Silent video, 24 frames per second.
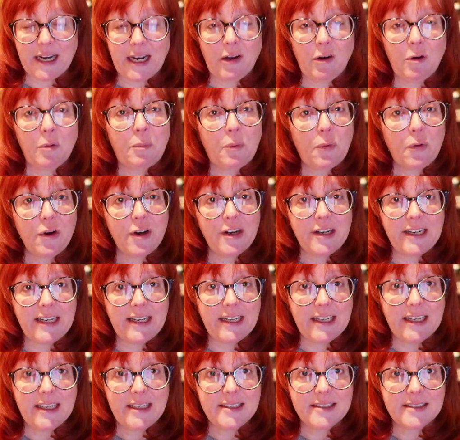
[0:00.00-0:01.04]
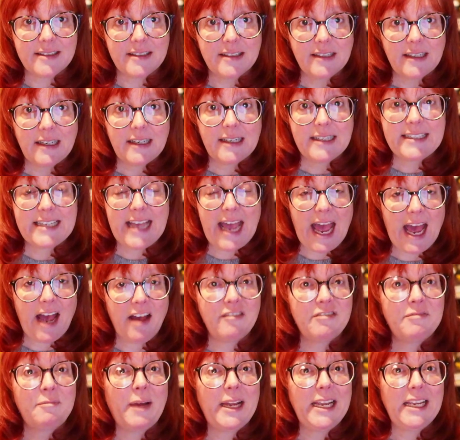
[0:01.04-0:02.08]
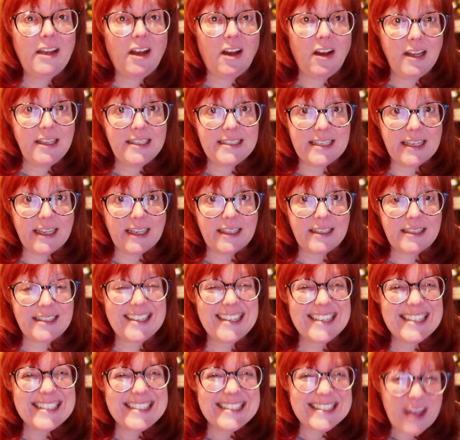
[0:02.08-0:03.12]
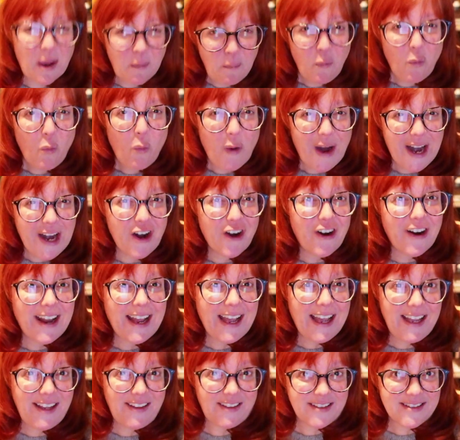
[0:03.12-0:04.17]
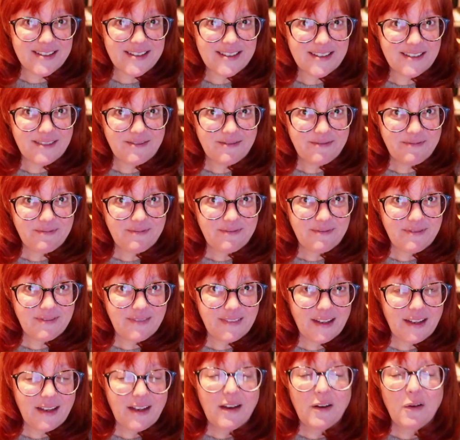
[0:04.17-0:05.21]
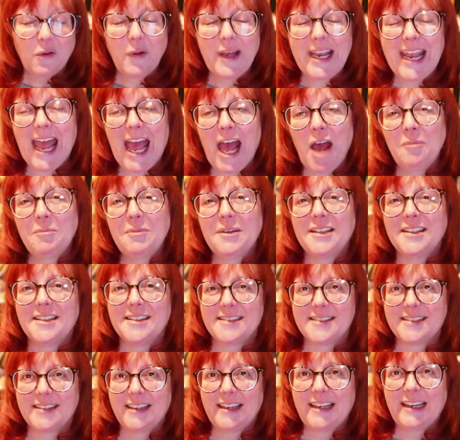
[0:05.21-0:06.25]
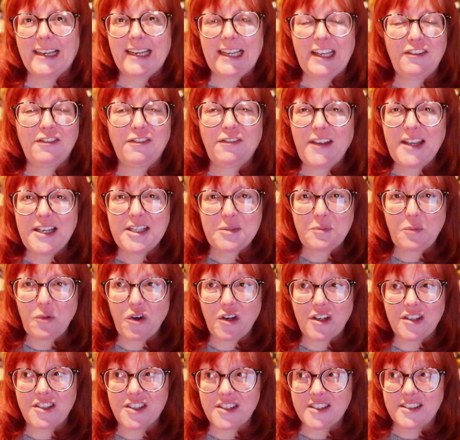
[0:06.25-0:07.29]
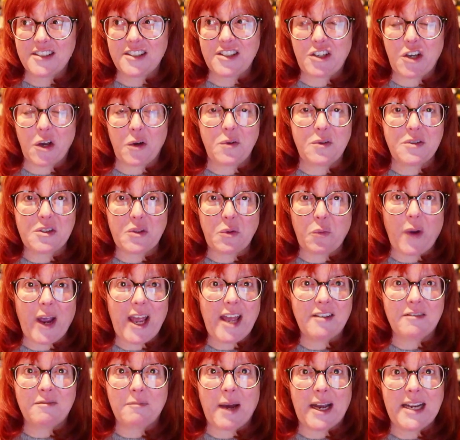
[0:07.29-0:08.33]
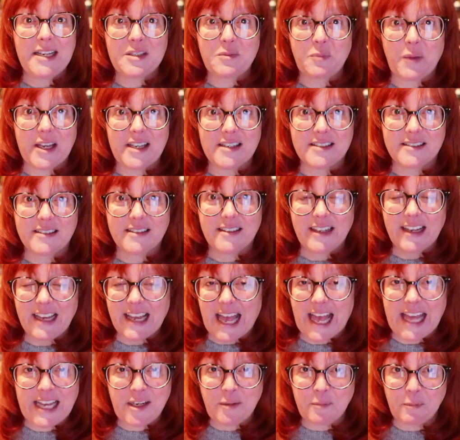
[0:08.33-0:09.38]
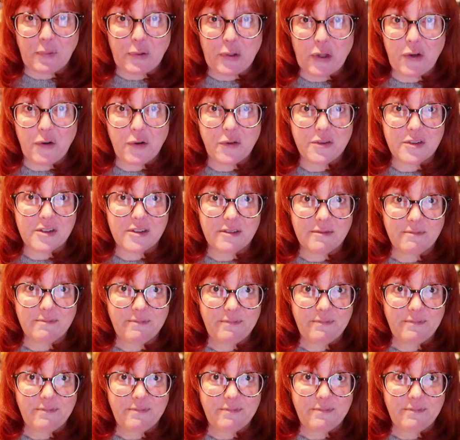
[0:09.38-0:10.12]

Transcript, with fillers: how important it is to have my content somewhere else. What happens if Facebook just goes the way of MySpace and implodes.